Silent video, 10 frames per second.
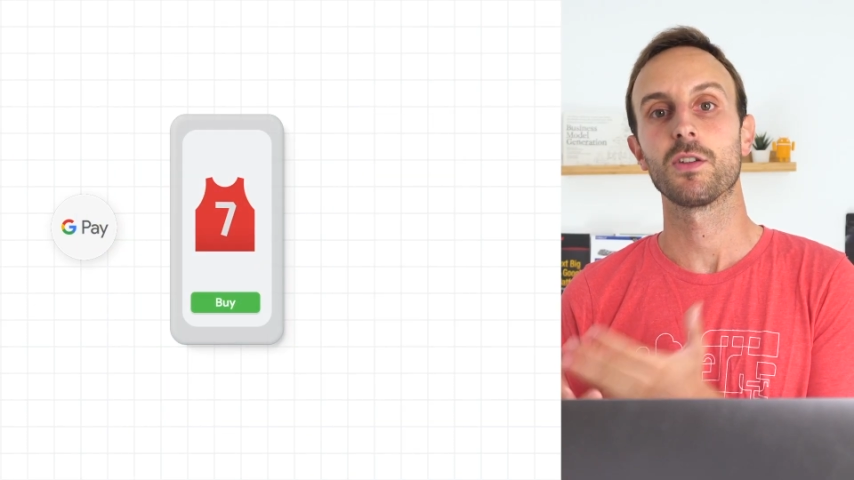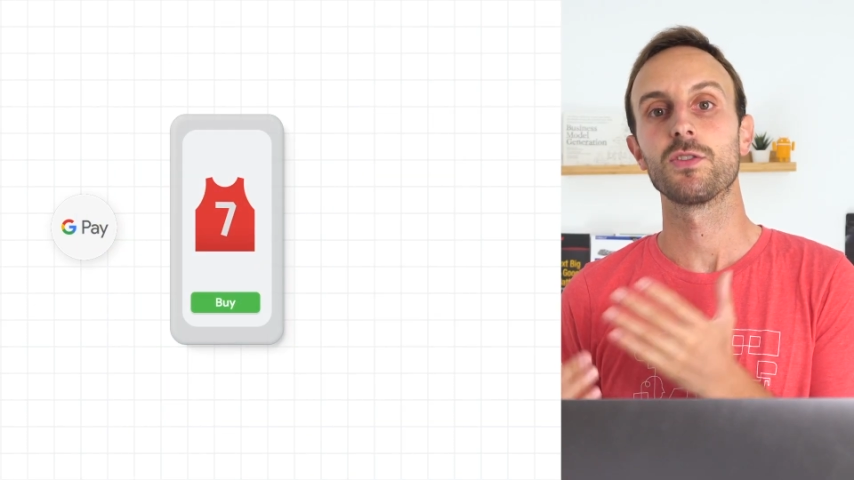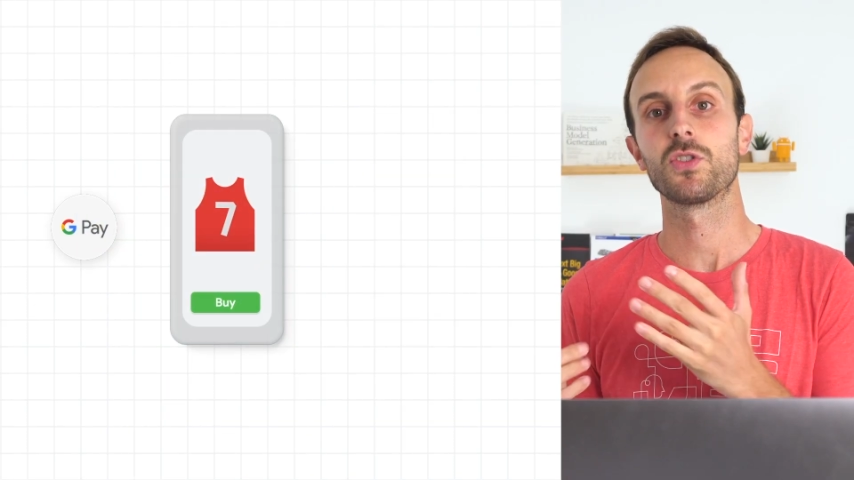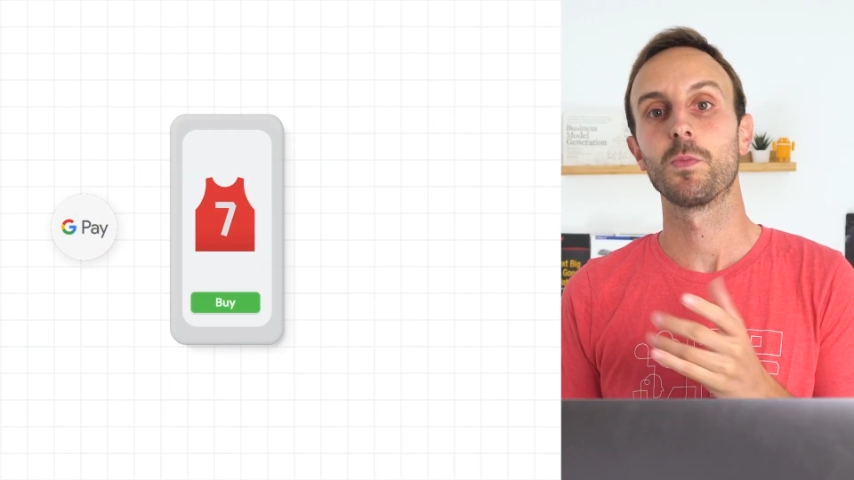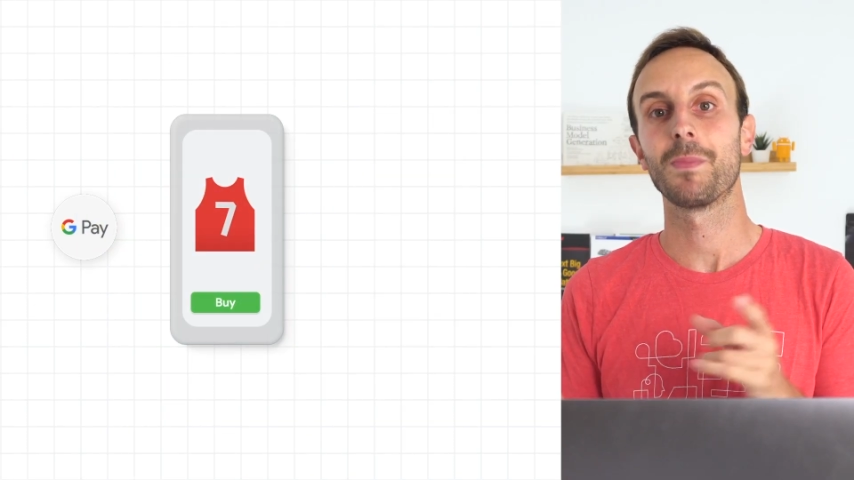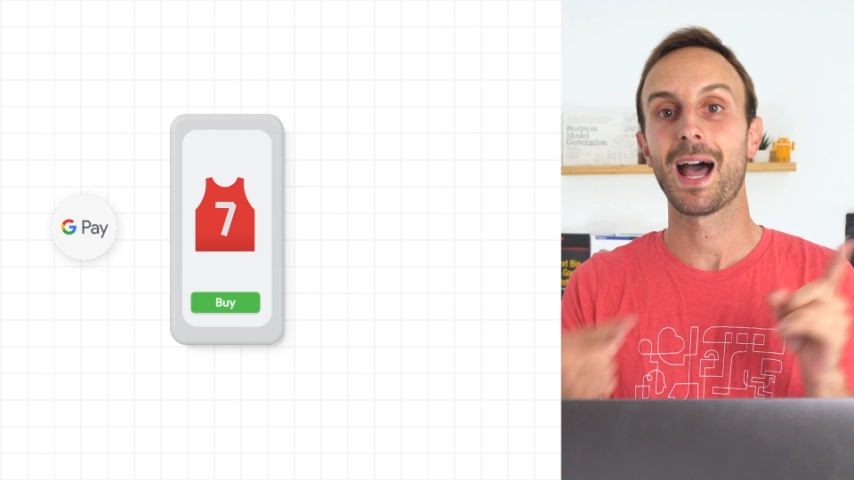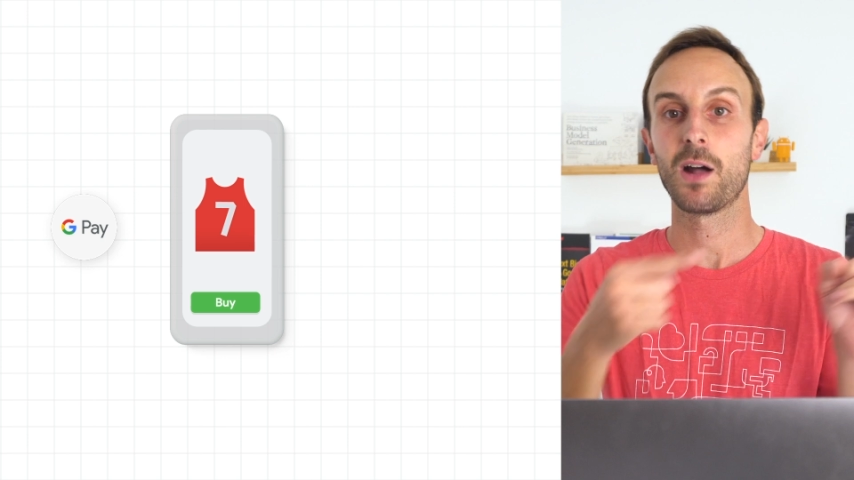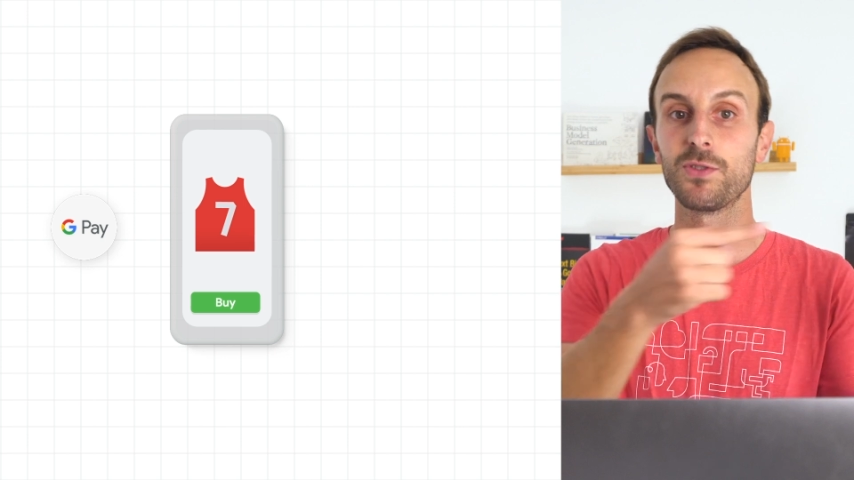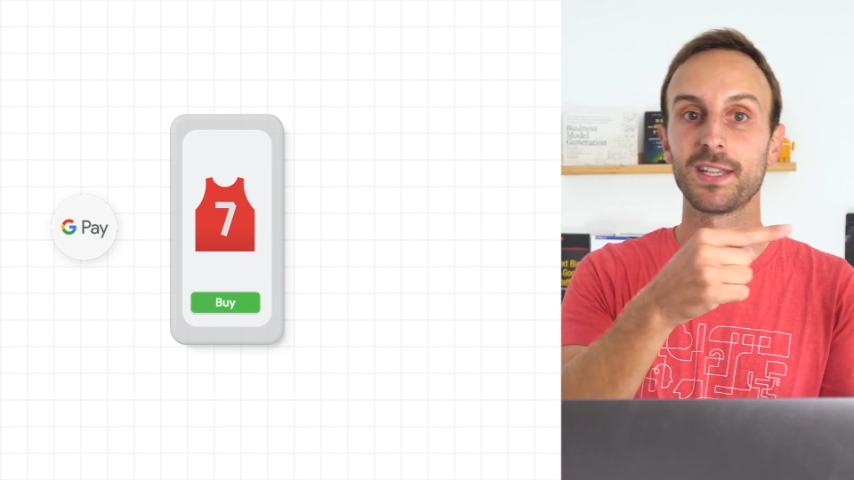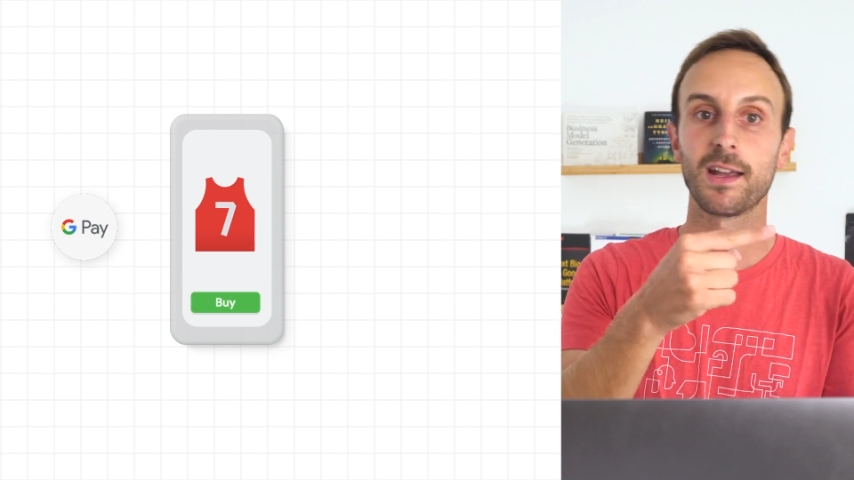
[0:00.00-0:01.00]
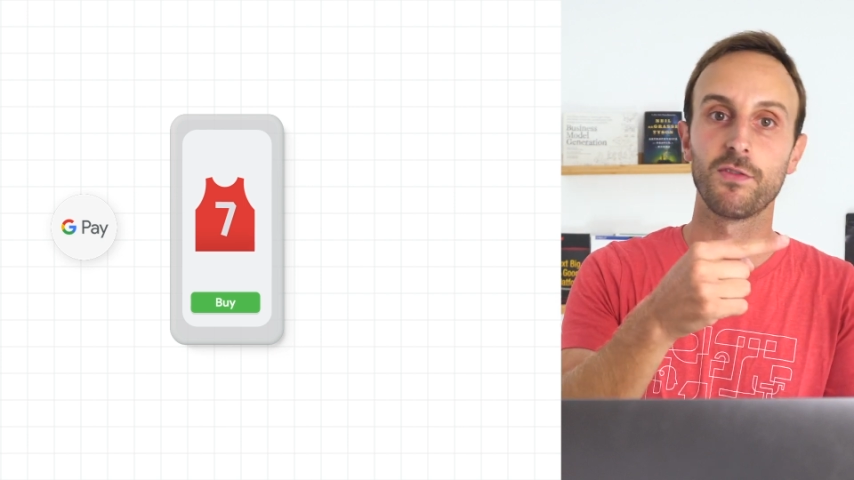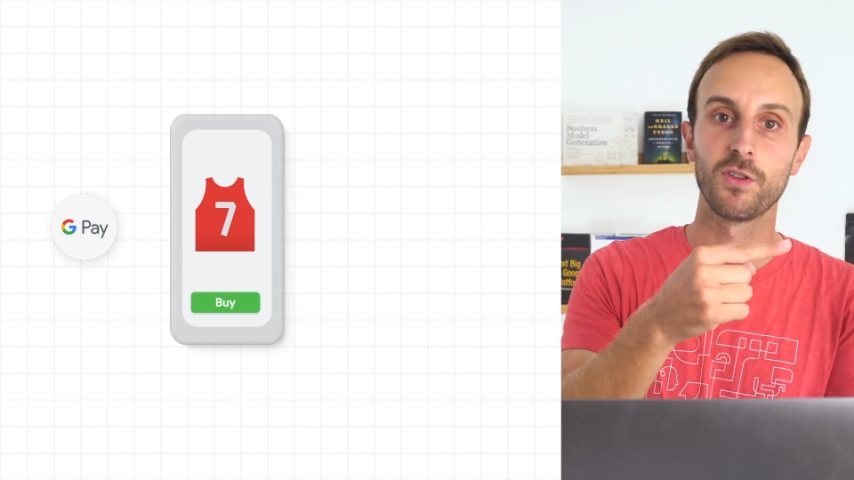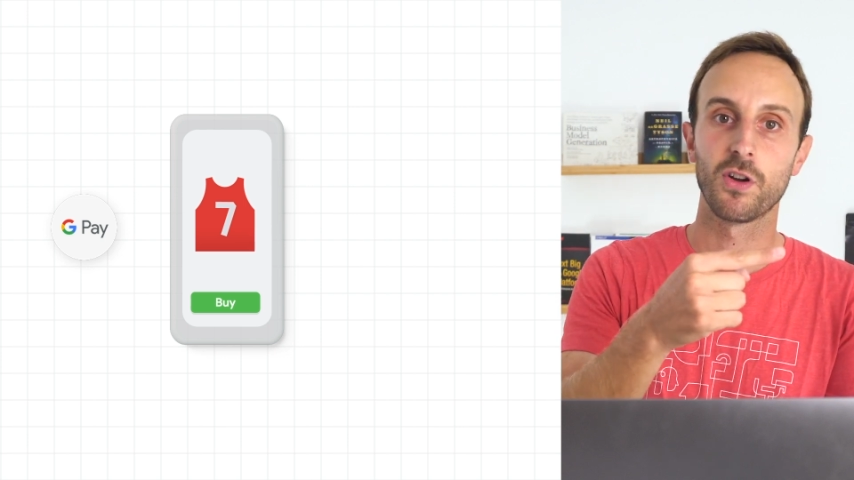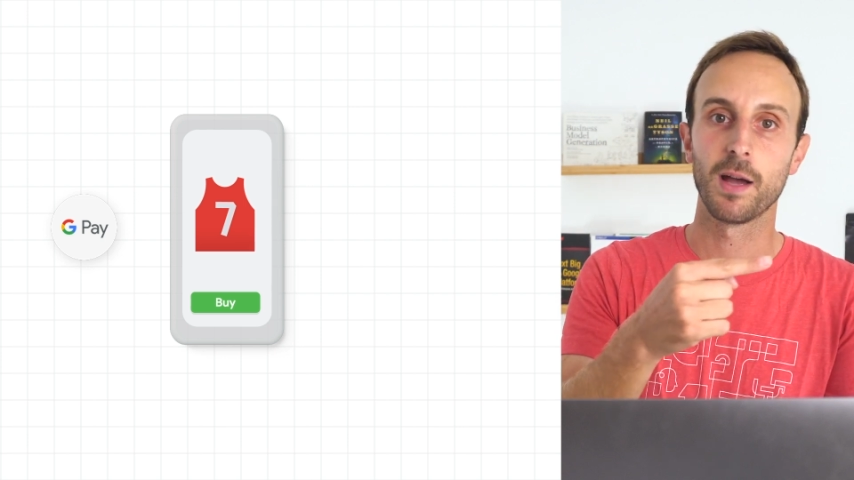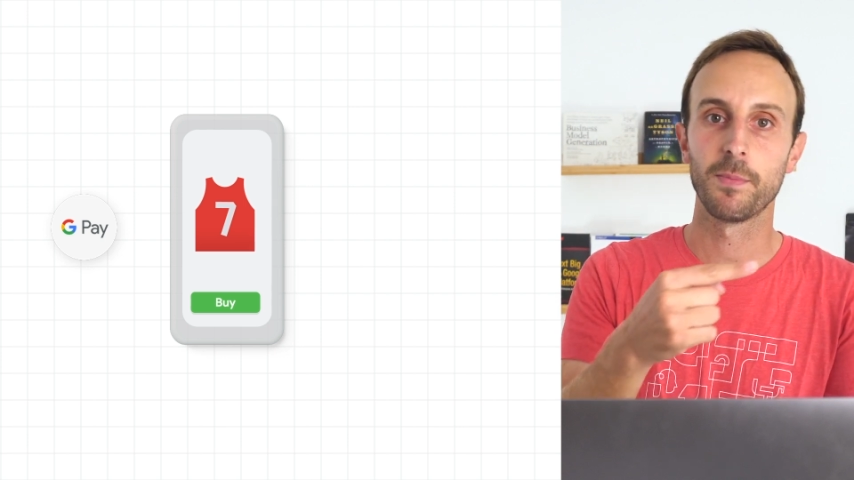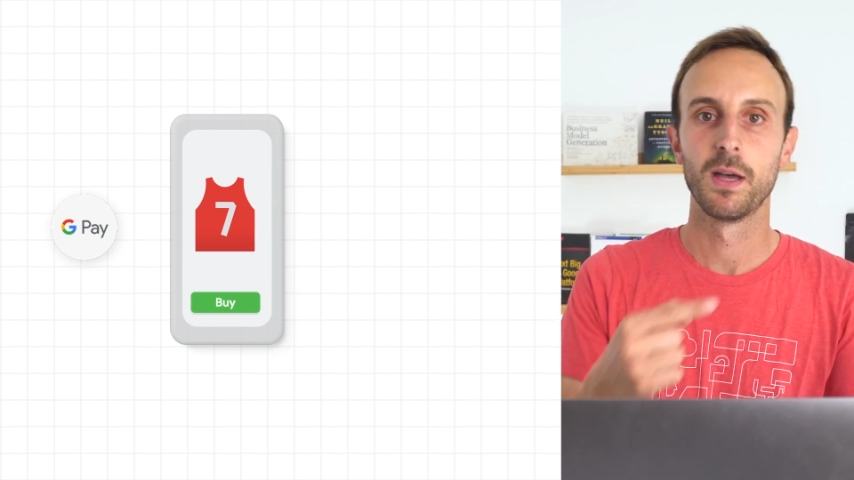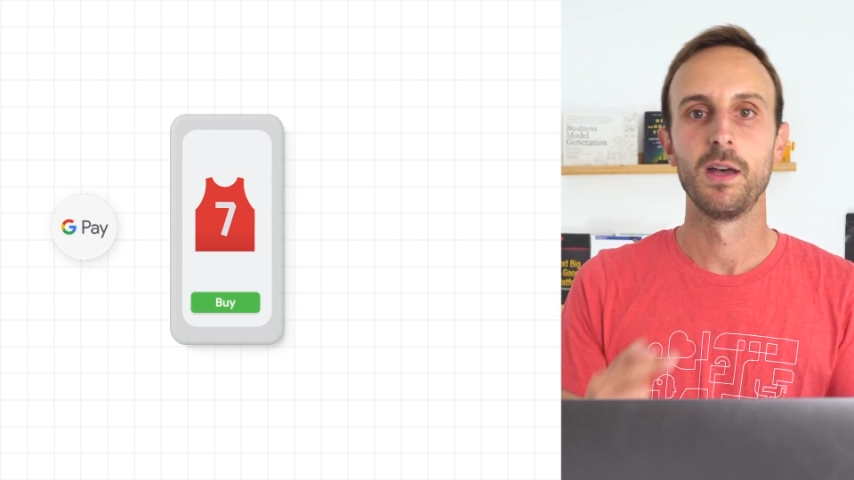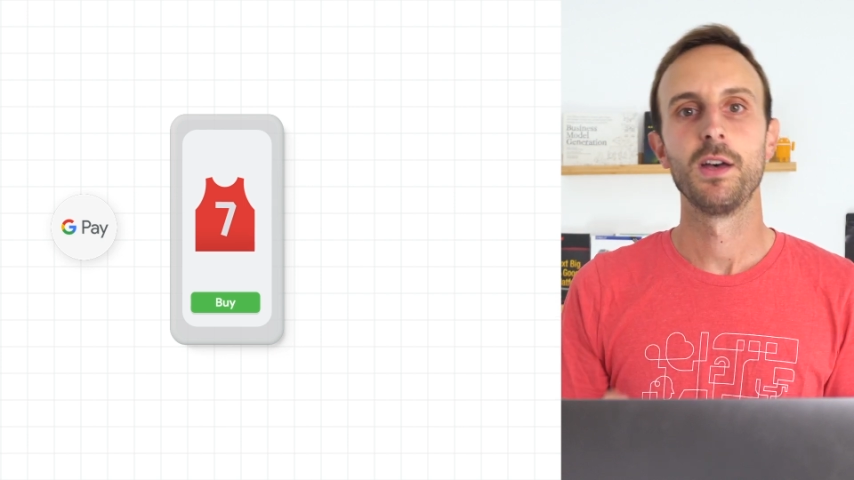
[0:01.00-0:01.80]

consumed outside of your app,